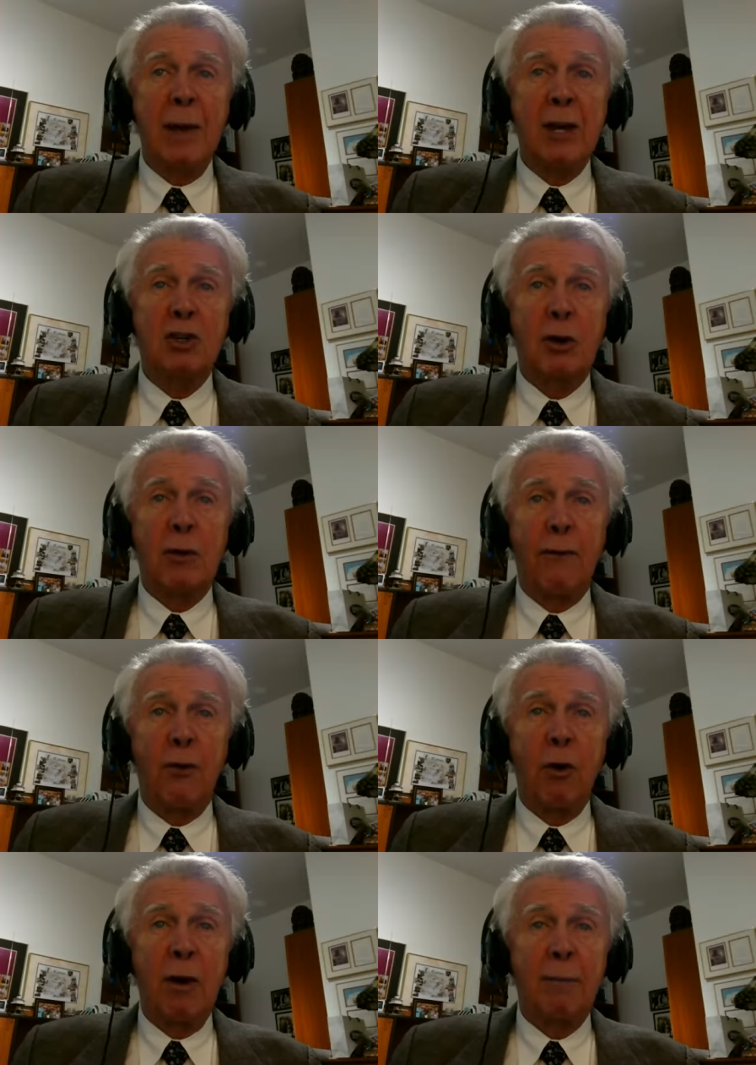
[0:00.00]
major
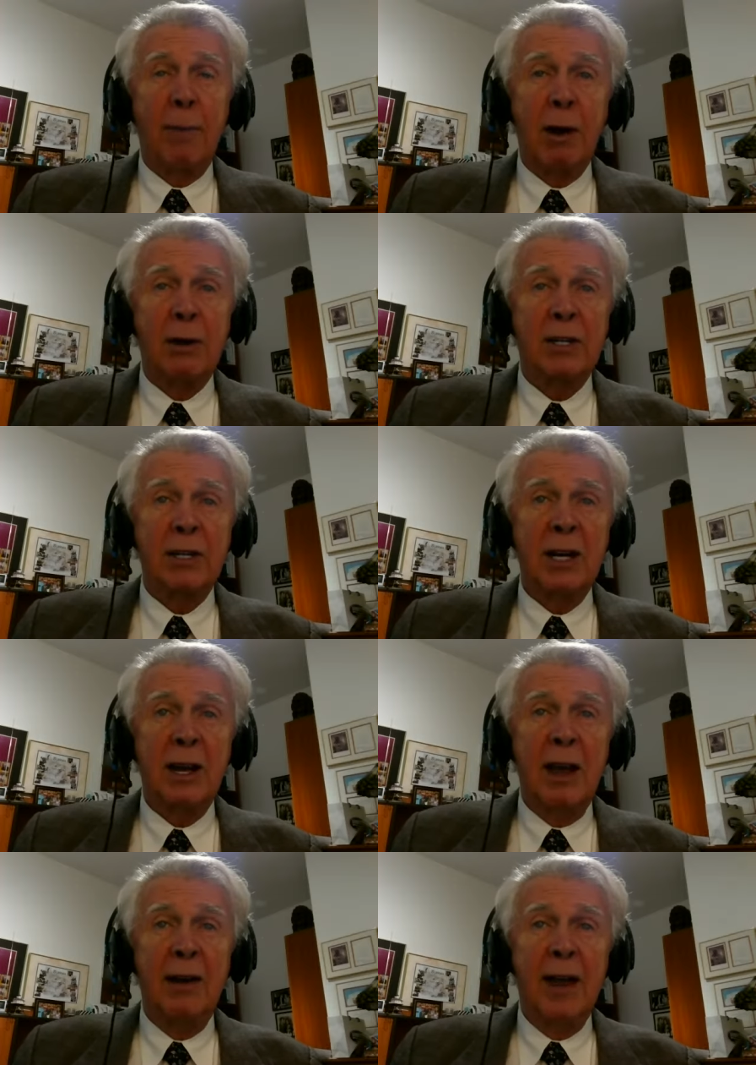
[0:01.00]
foreign policy
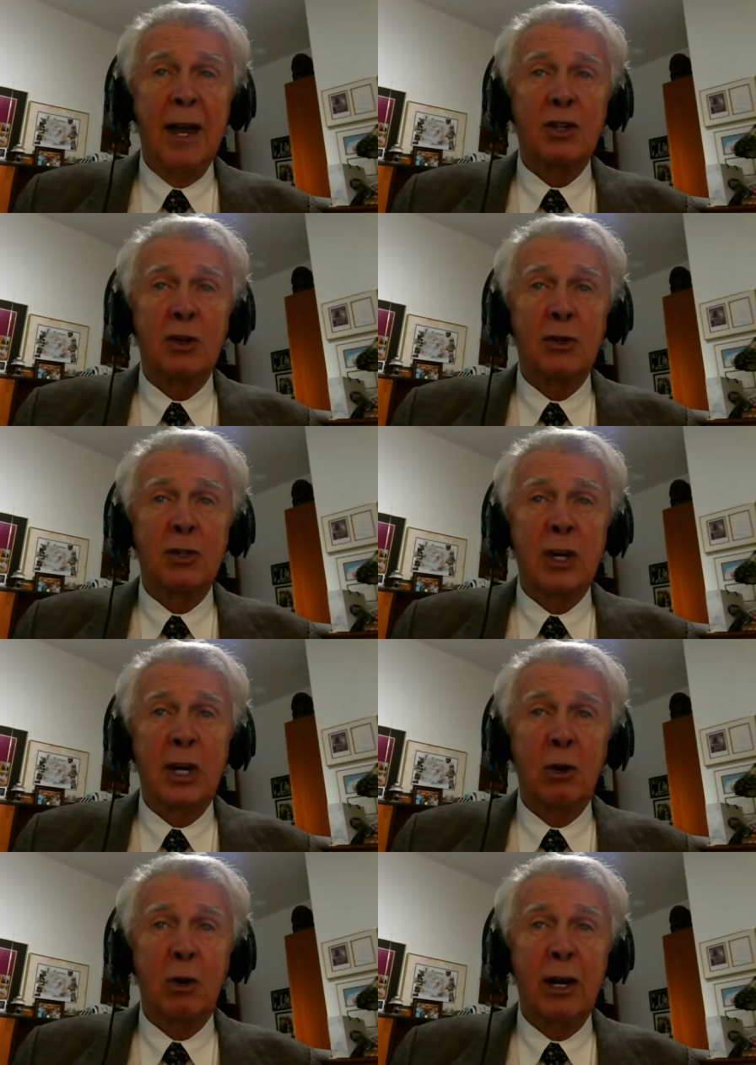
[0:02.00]
and national
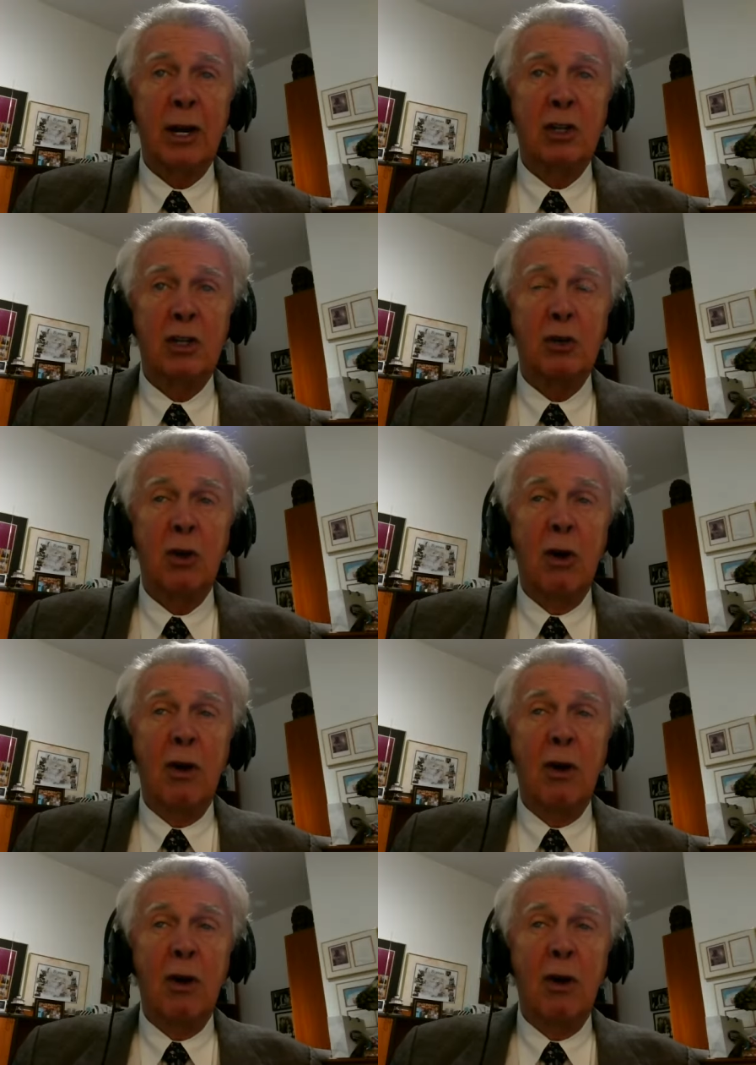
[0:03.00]
security issue